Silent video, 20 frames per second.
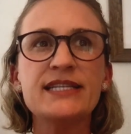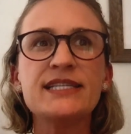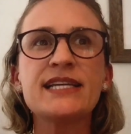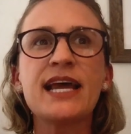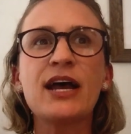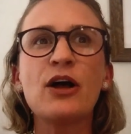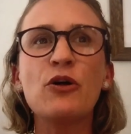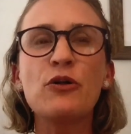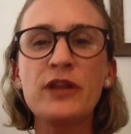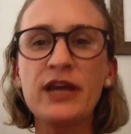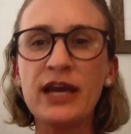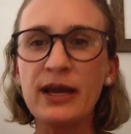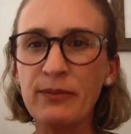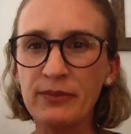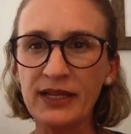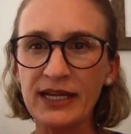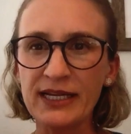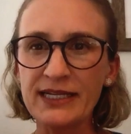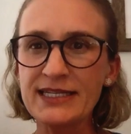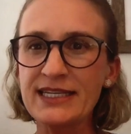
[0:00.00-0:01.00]
tell
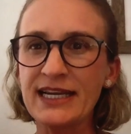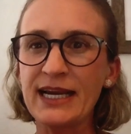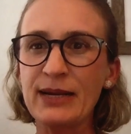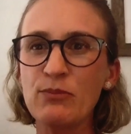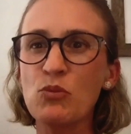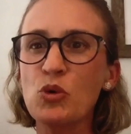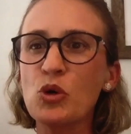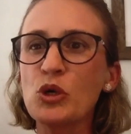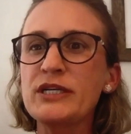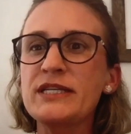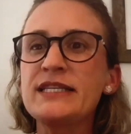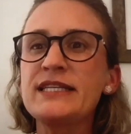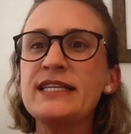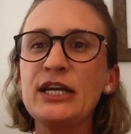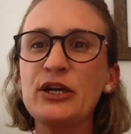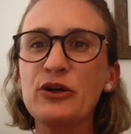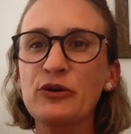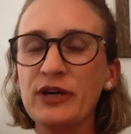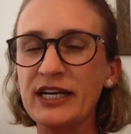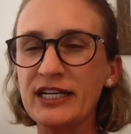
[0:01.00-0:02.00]
them, let's say, more
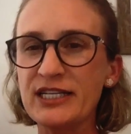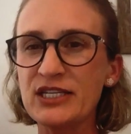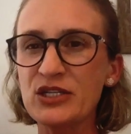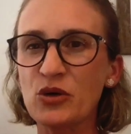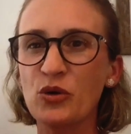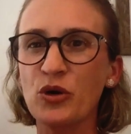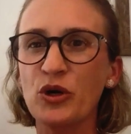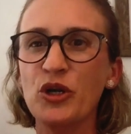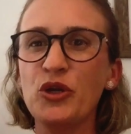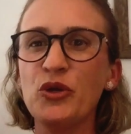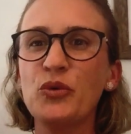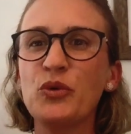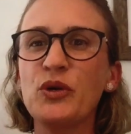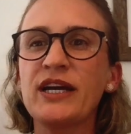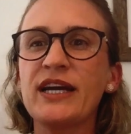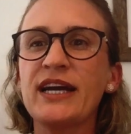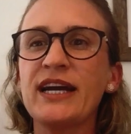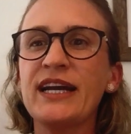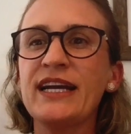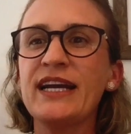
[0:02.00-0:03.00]
secrets, or you
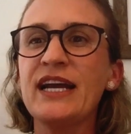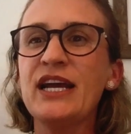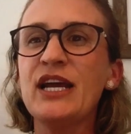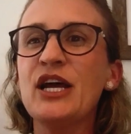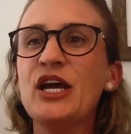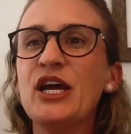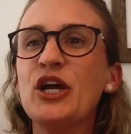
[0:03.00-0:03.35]
can